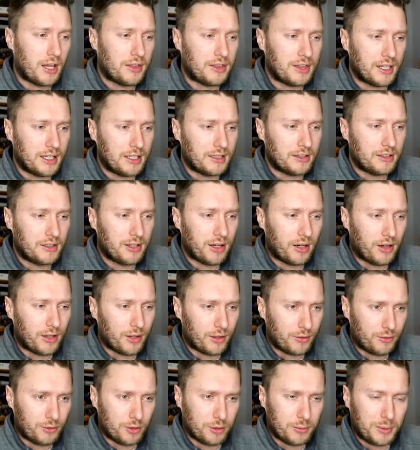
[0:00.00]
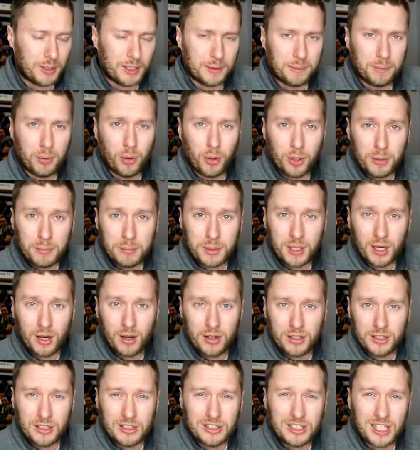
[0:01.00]
I think Cardiff would have been a point
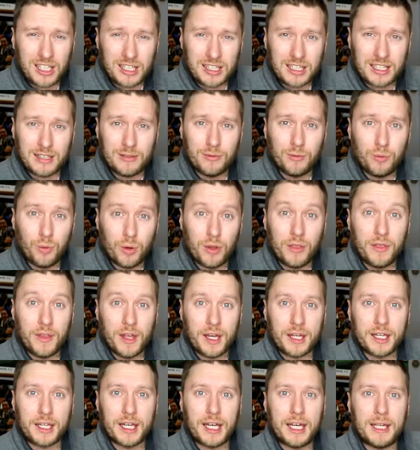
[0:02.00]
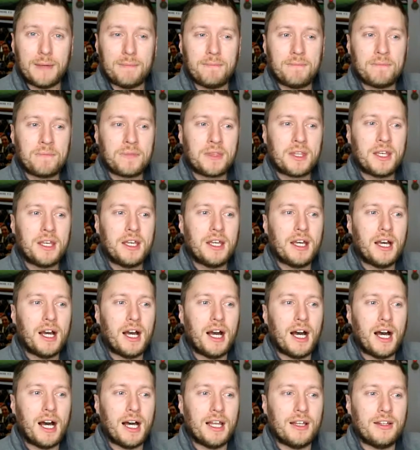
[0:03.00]
behind us had they won that game.
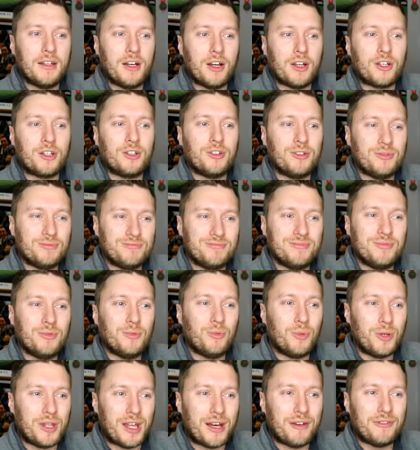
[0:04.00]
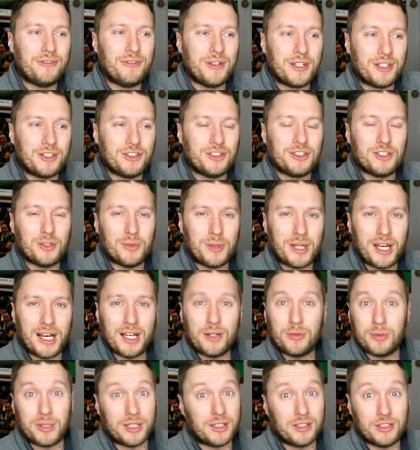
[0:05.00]
And with our fixtures that we
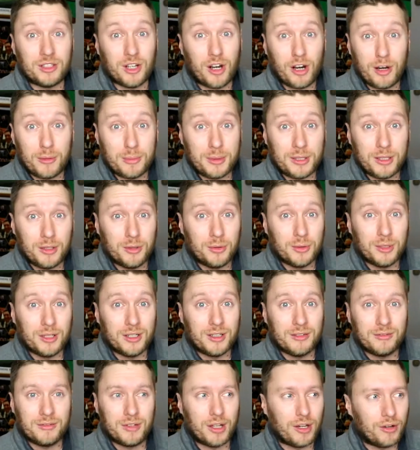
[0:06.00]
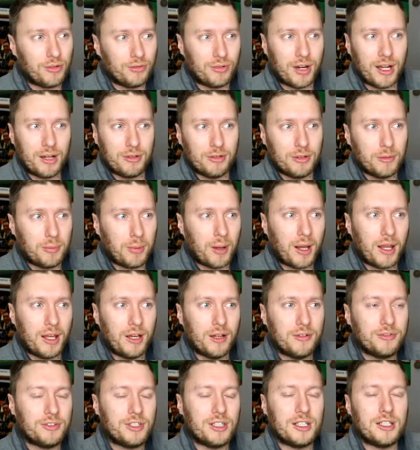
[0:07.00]
had Derby, who were around the
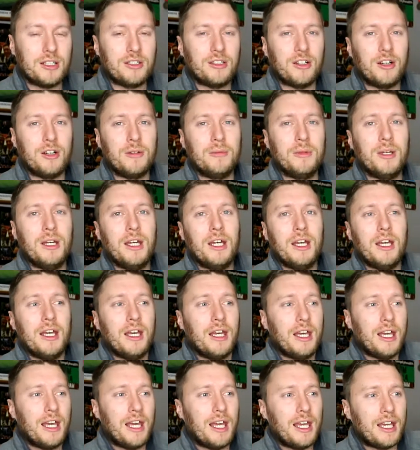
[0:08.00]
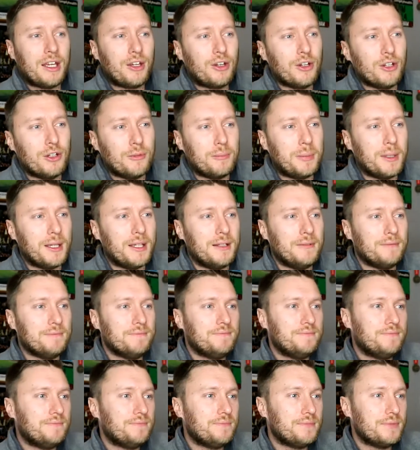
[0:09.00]
playoffs at the time, it could have
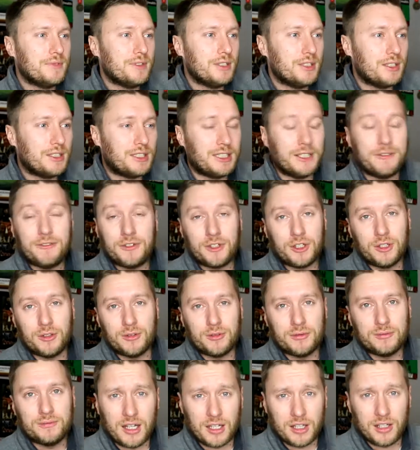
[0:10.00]
been difficult.